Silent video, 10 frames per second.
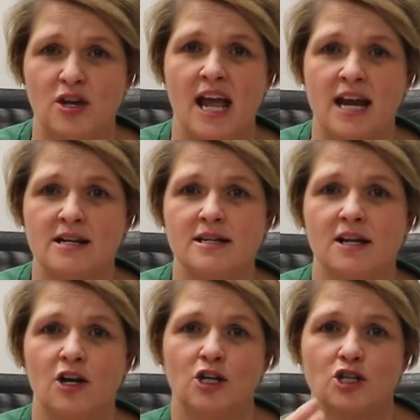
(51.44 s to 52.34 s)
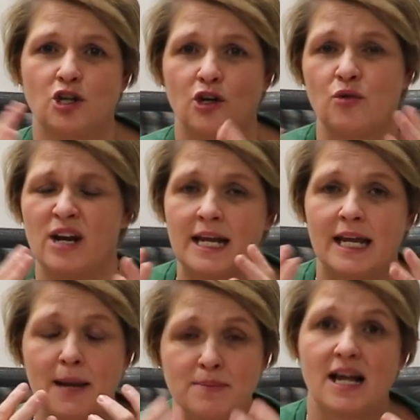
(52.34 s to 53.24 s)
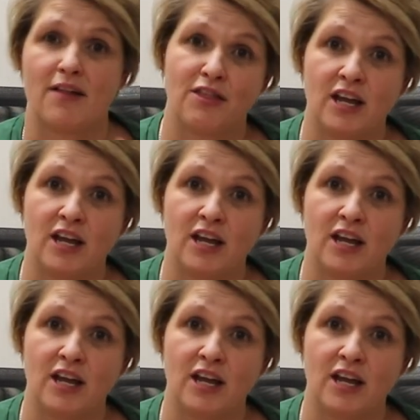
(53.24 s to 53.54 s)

to end. So it really kept our